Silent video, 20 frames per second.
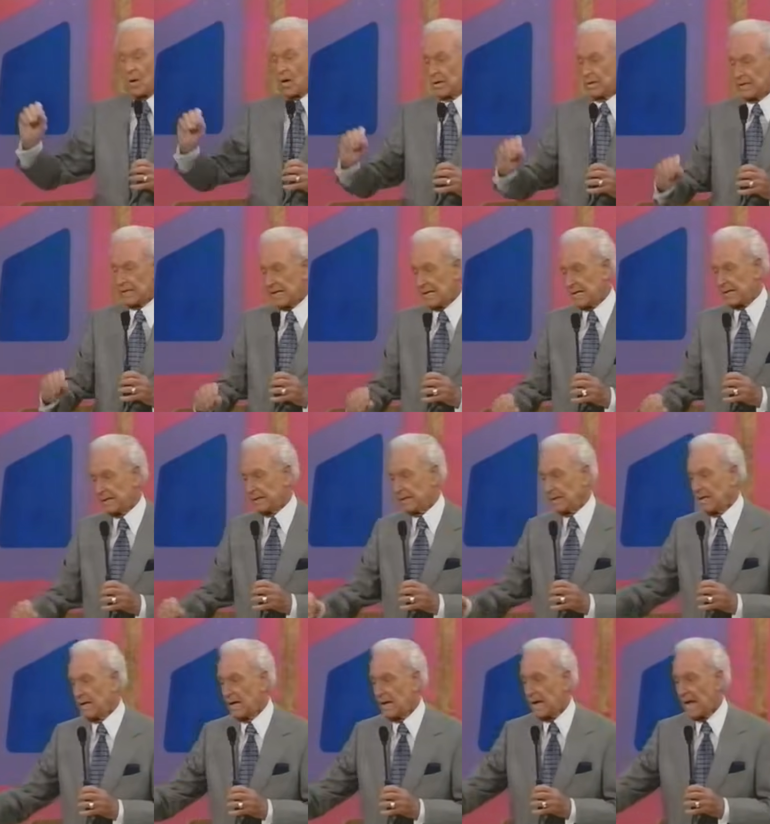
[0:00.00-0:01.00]
brought
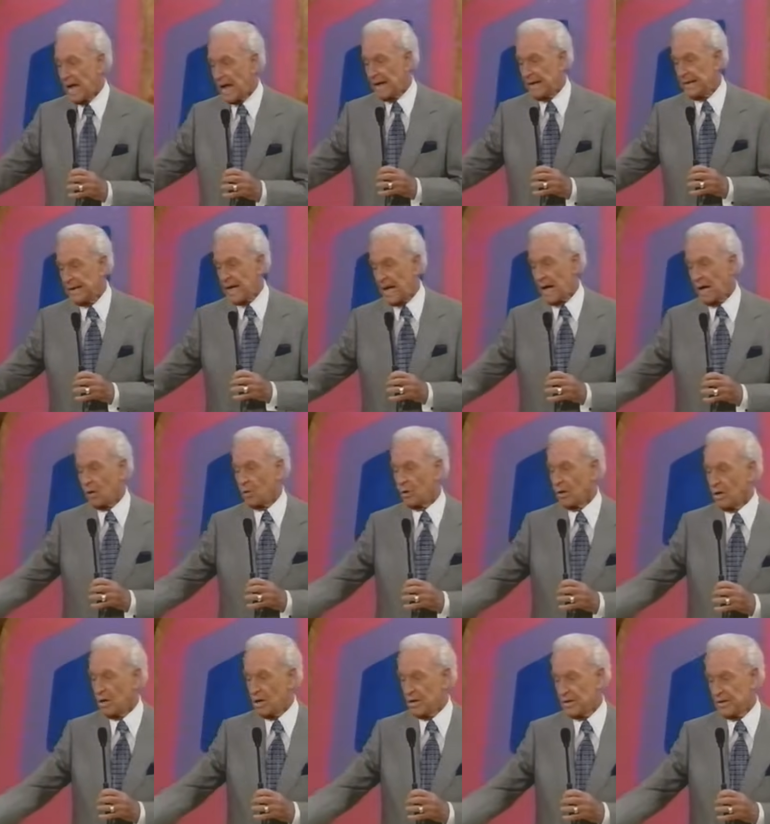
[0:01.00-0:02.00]
in, and now
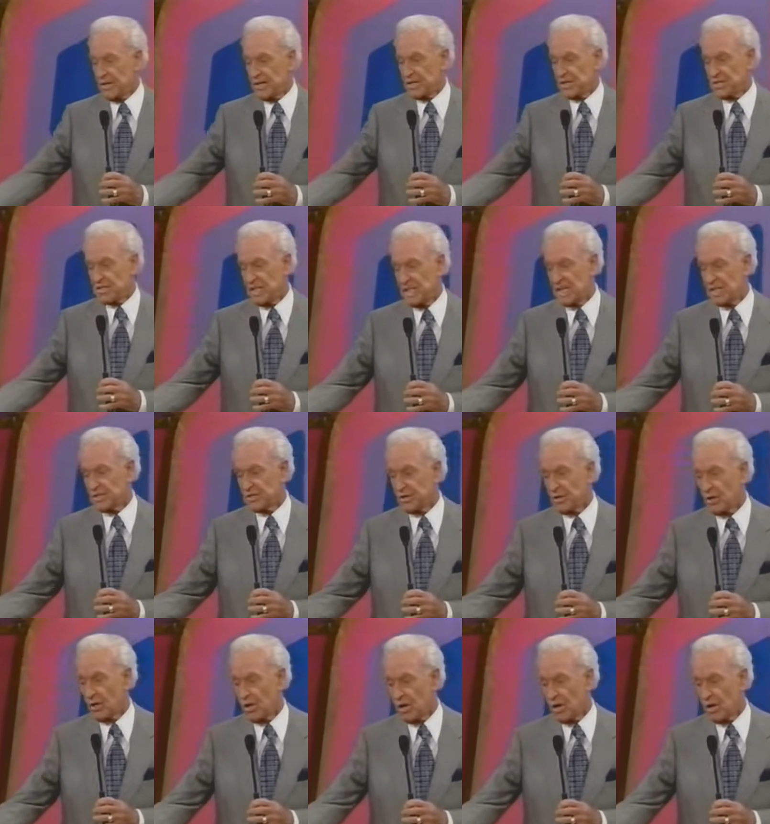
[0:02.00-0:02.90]
Ernest is